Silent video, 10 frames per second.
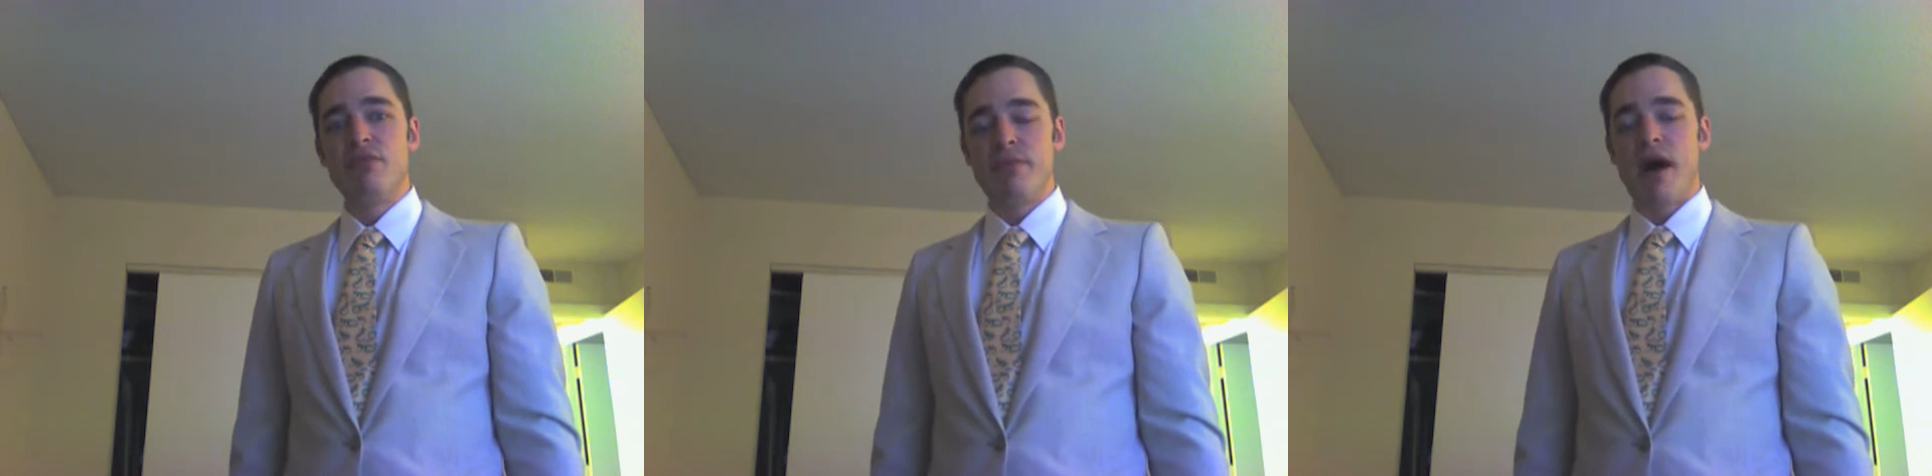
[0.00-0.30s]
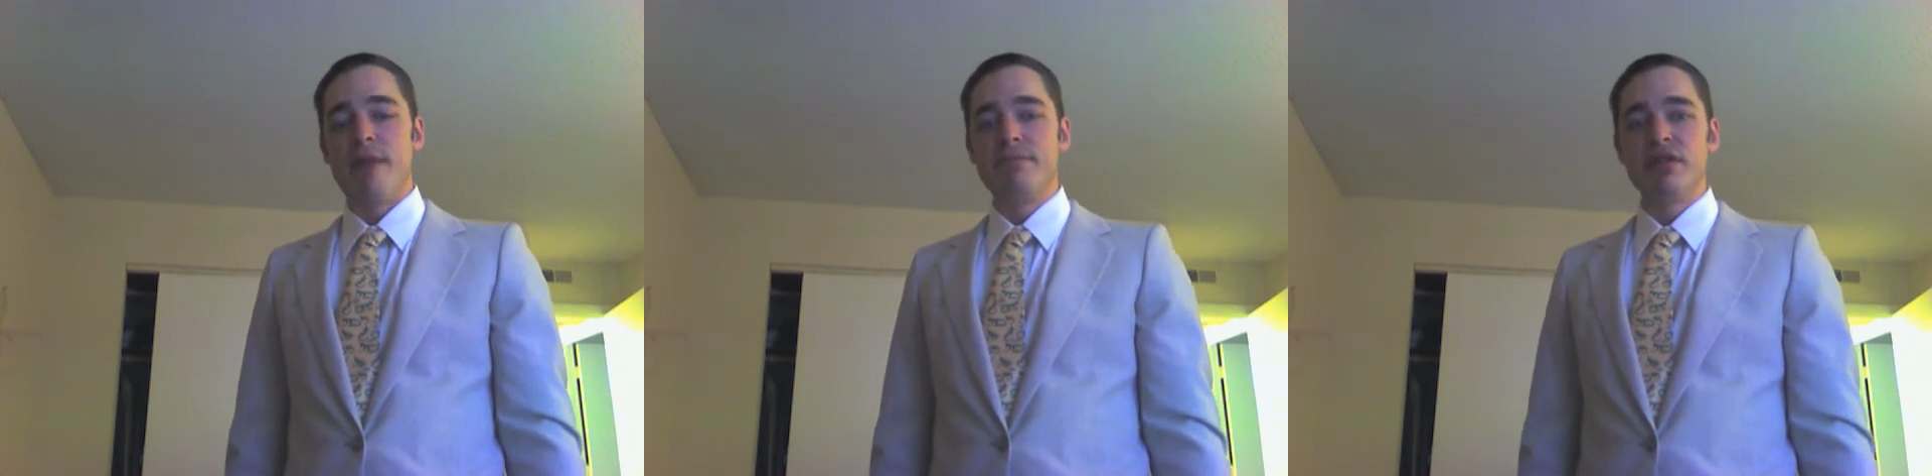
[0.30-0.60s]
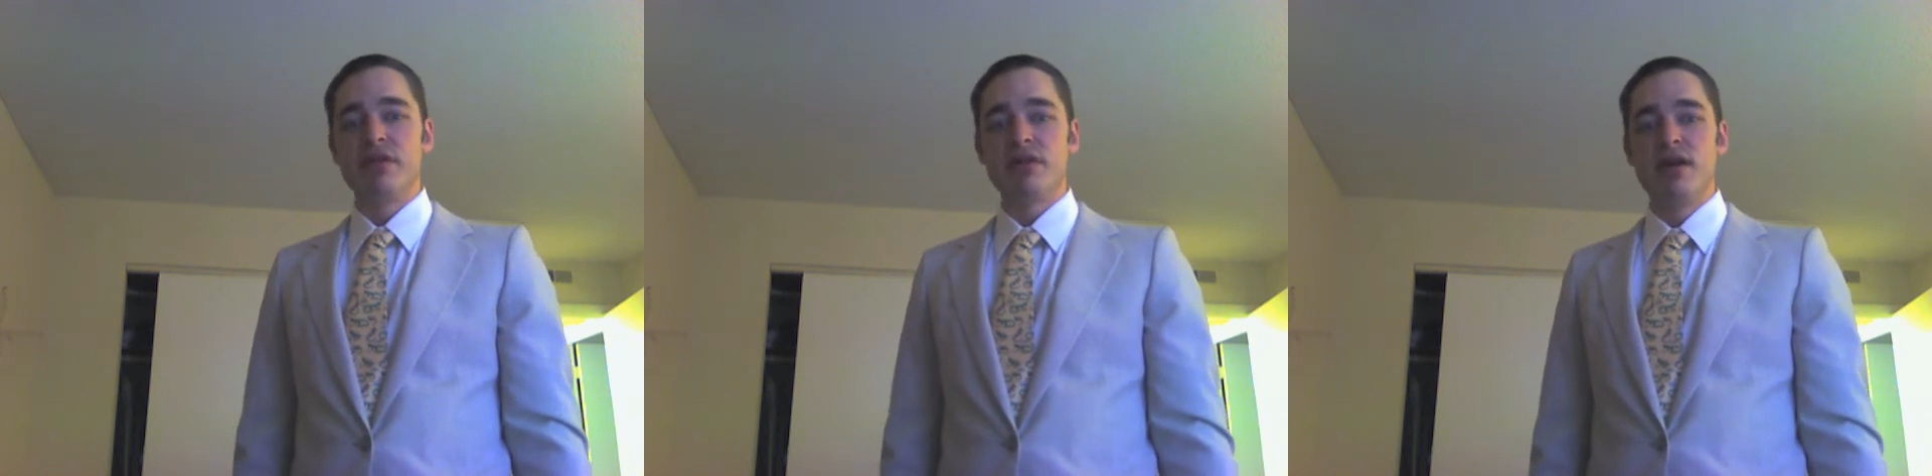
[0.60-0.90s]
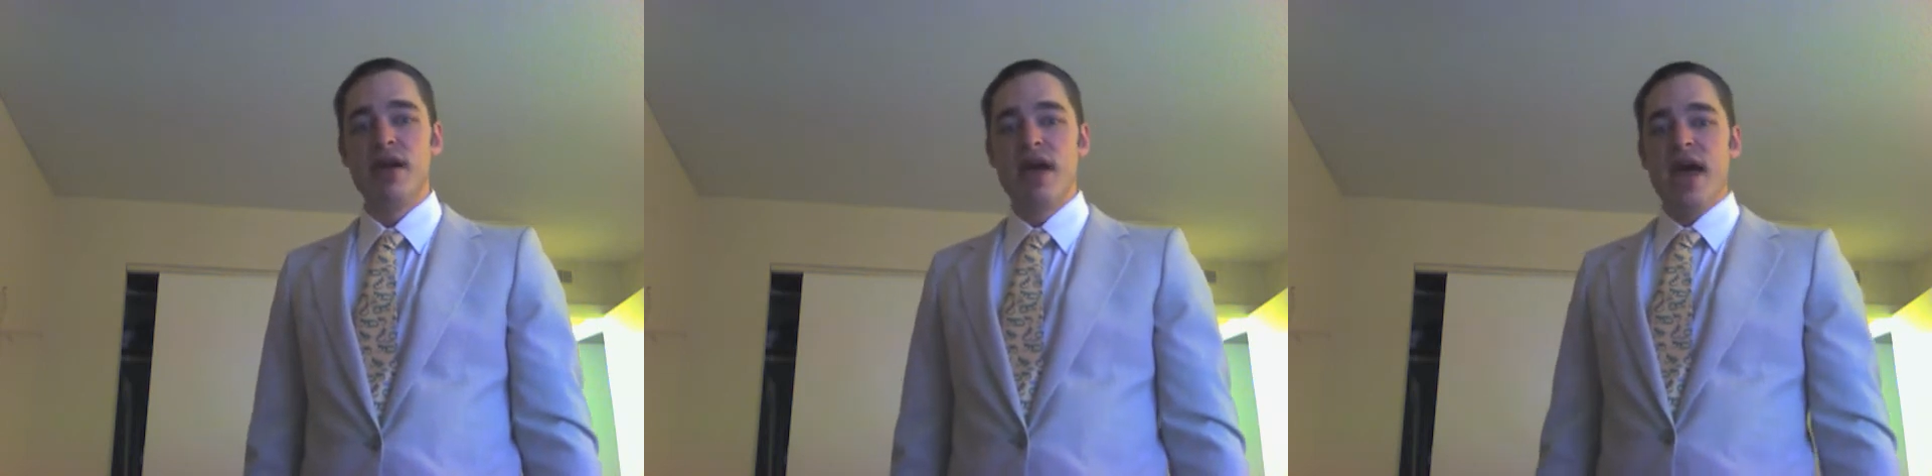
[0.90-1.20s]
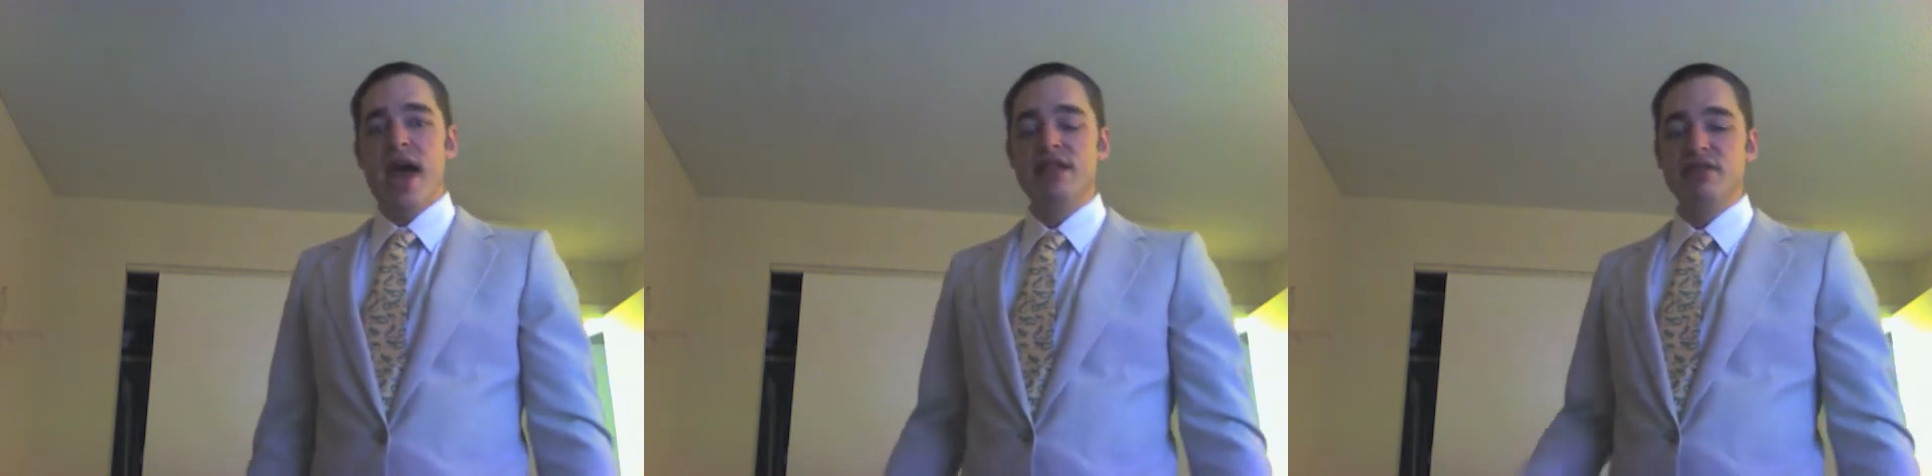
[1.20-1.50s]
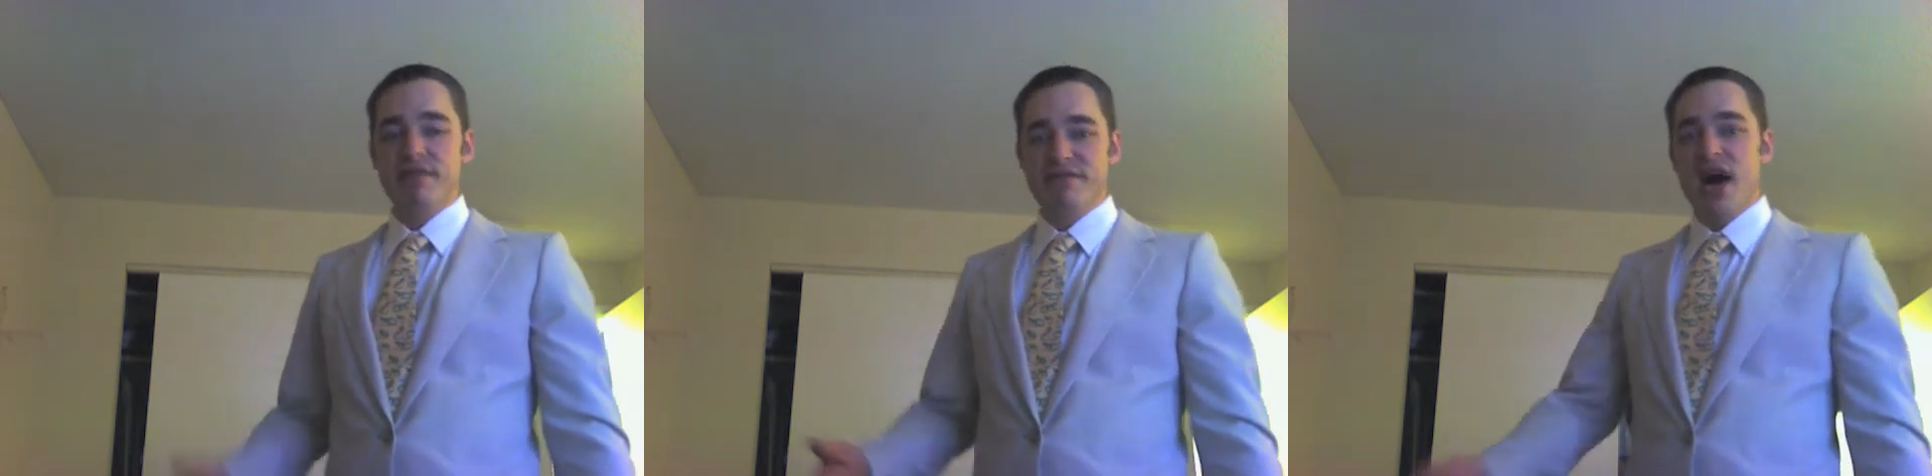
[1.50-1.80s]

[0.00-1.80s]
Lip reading: market too, the